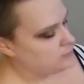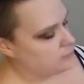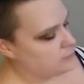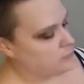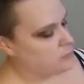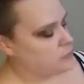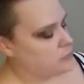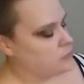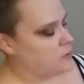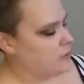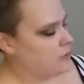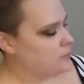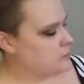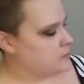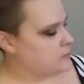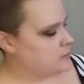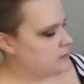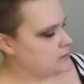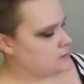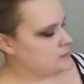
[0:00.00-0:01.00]

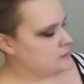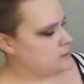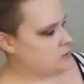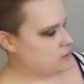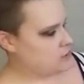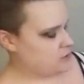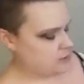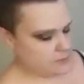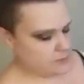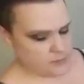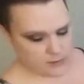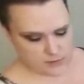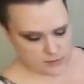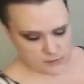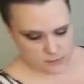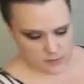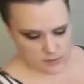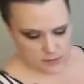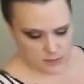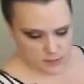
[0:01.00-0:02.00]
probably as much as I
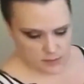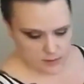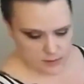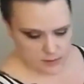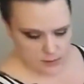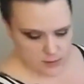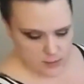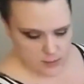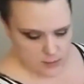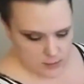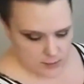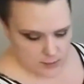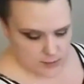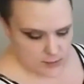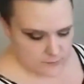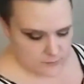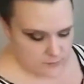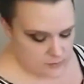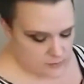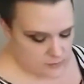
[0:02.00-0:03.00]
possibly can. I
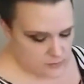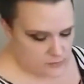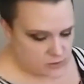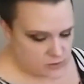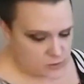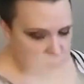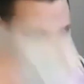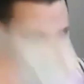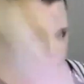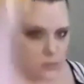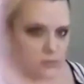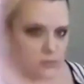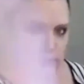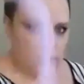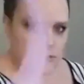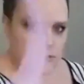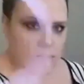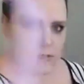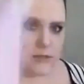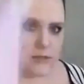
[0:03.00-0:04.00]
have another spool
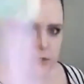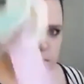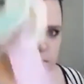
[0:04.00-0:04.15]
of this.